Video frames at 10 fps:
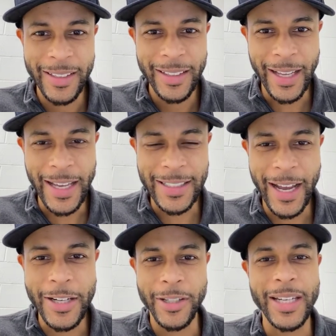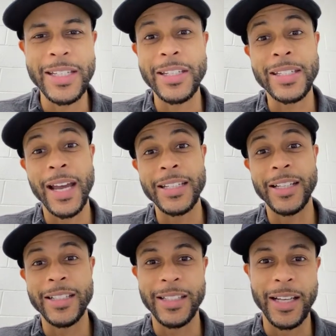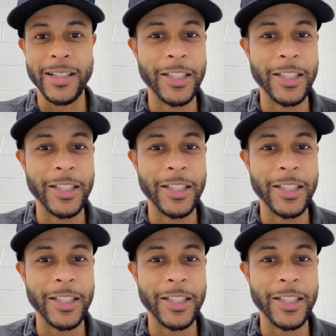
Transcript: God's got you. He's just not done yet.